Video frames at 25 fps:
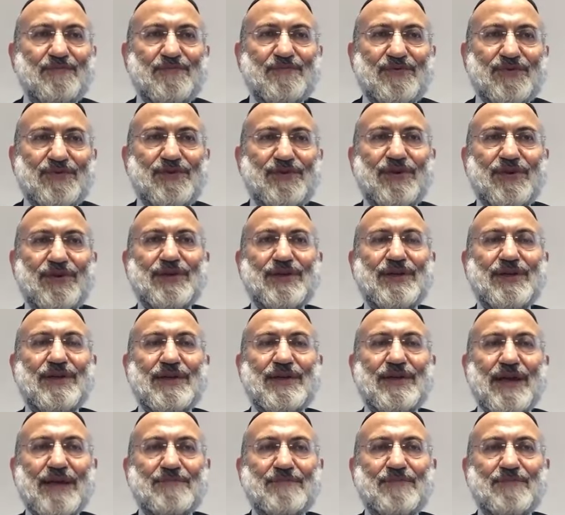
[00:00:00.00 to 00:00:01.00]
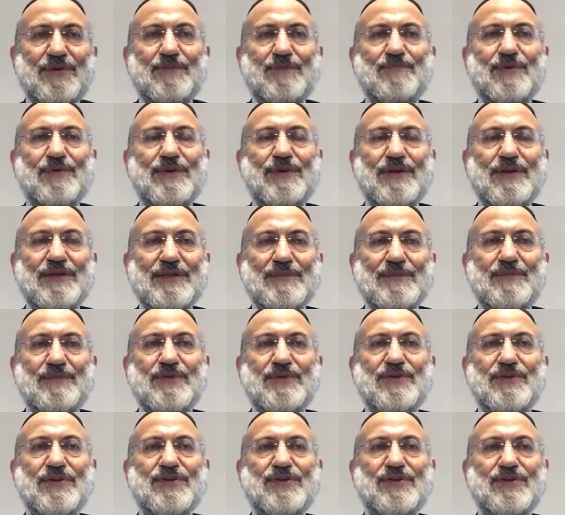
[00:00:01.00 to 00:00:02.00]
children and people,
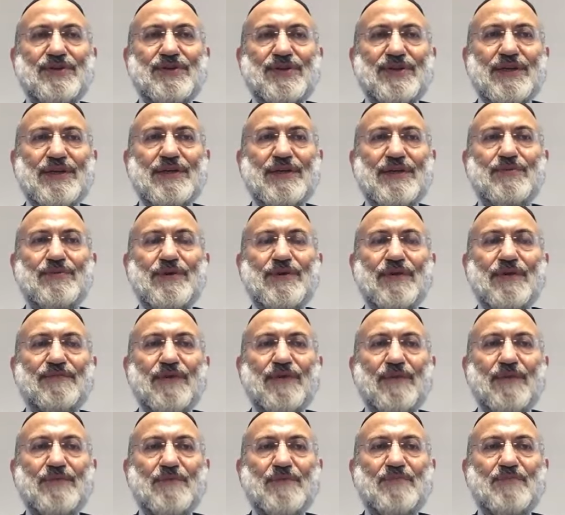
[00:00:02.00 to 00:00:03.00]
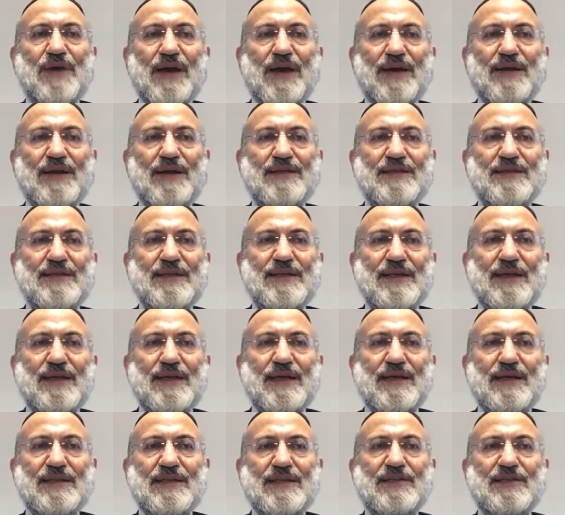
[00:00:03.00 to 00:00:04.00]
especially children to hear from the parents,
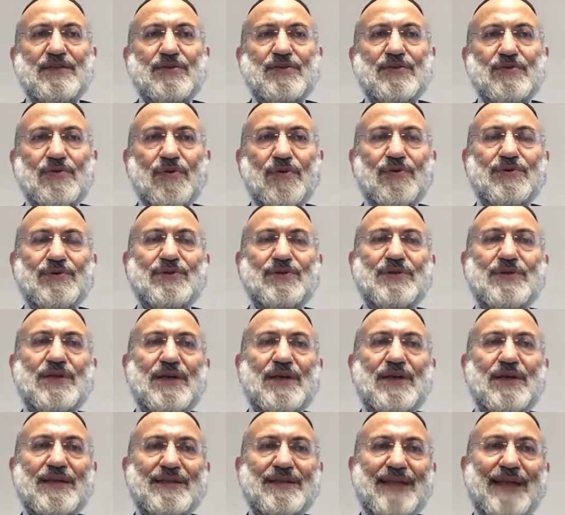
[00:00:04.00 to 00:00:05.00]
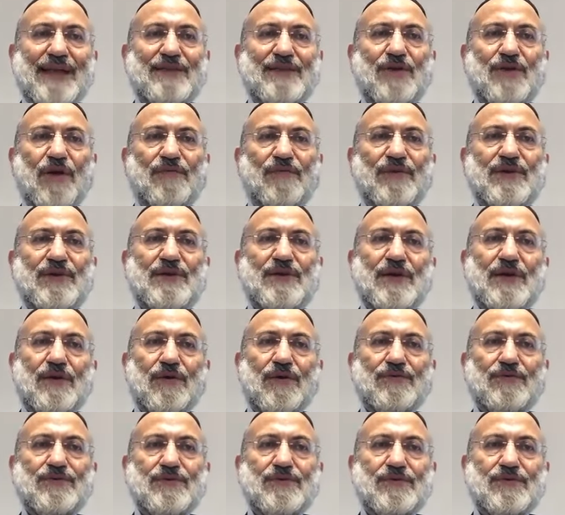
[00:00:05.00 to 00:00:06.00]
a source that they are very
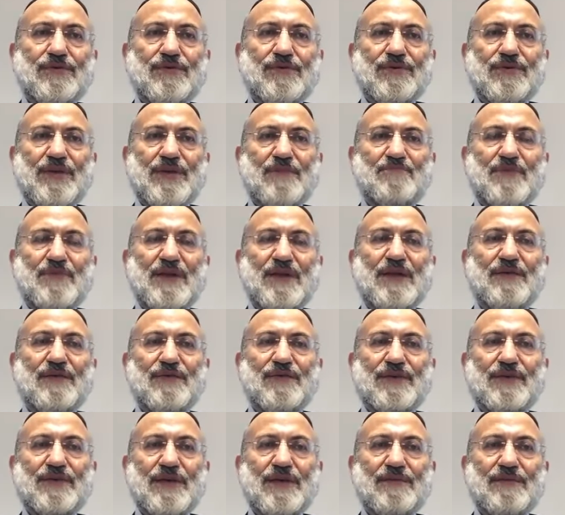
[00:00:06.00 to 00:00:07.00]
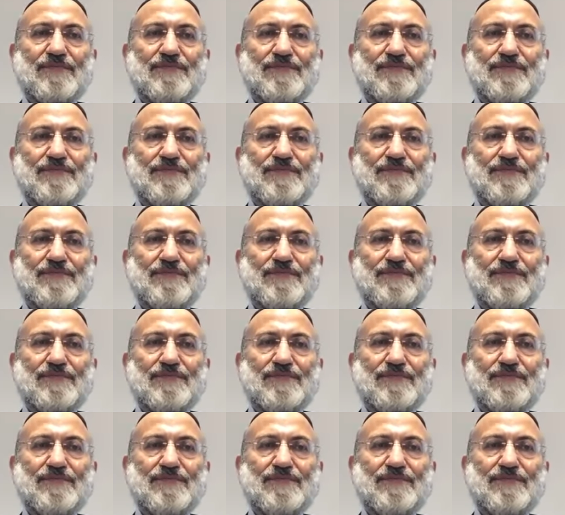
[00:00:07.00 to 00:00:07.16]
close to, they believe in them.